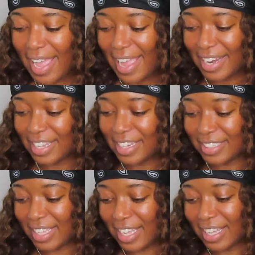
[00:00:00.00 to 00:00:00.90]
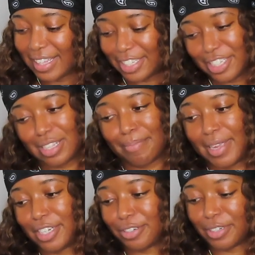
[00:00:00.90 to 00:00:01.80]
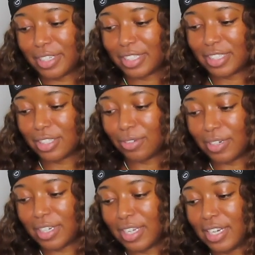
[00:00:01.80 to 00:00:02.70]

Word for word: and it is a glitch in the matrix story,